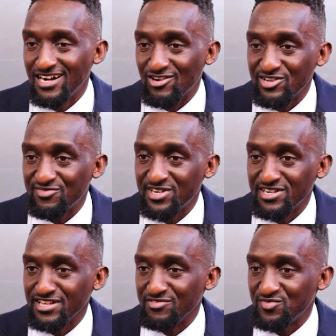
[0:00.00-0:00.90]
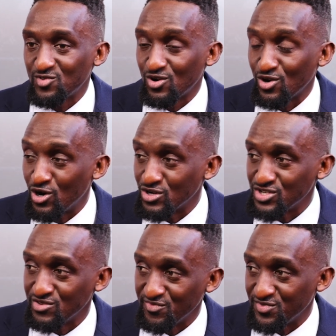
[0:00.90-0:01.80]
However, if you've got a
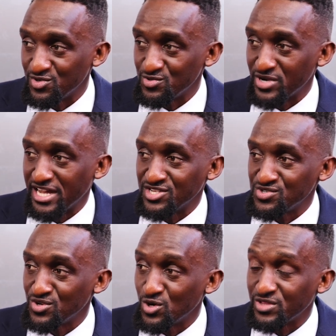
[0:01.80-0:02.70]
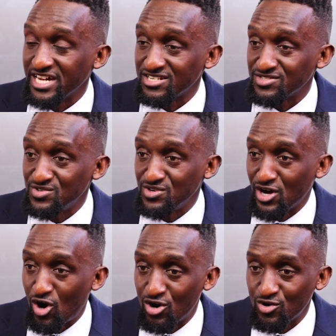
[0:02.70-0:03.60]
long-term view and you know that
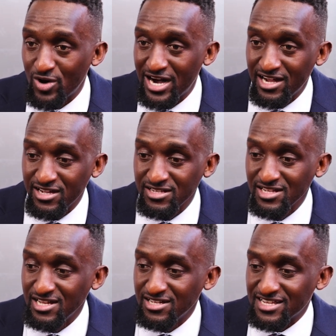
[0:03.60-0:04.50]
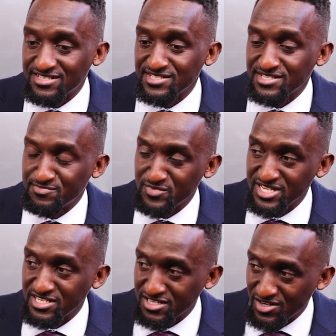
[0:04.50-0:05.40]
ROI doesn't
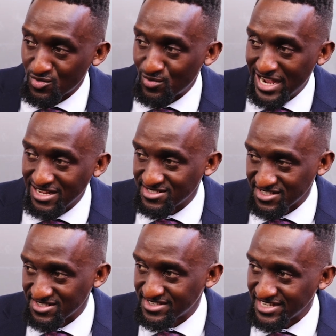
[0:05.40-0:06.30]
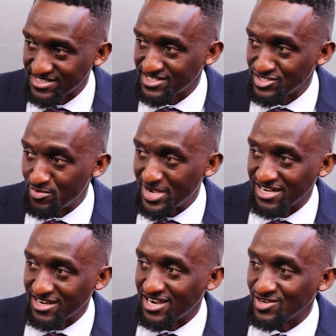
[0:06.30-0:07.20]
mean rands and cents in your
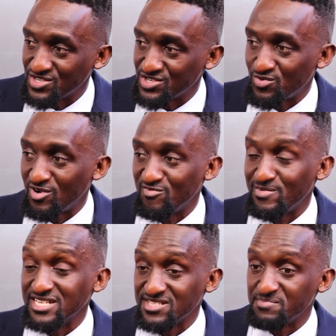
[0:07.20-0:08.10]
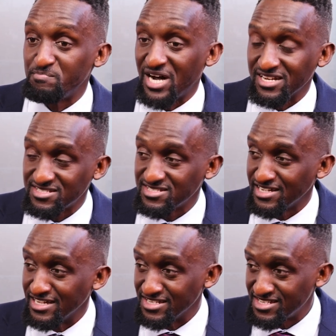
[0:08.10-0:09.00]
bank account in 12 months, but
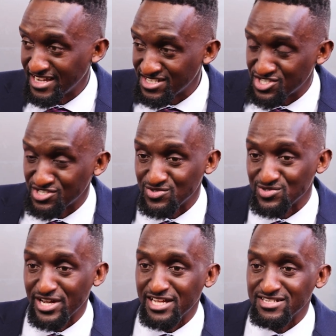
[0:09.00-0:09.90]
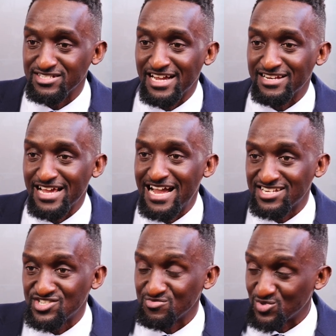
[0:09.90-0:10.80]
intentional and
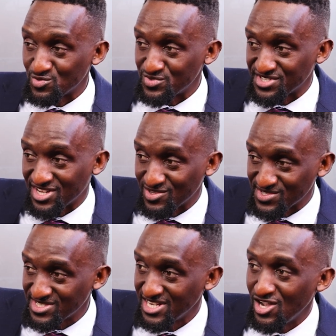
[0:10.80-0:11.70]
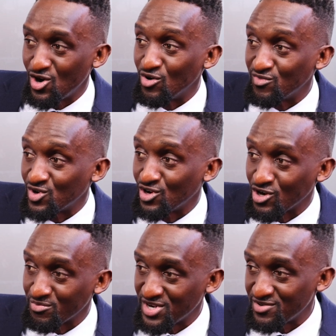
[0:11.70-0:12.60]
actionable results over a
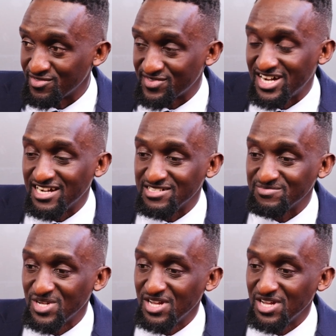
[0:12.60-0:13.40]
long period of time,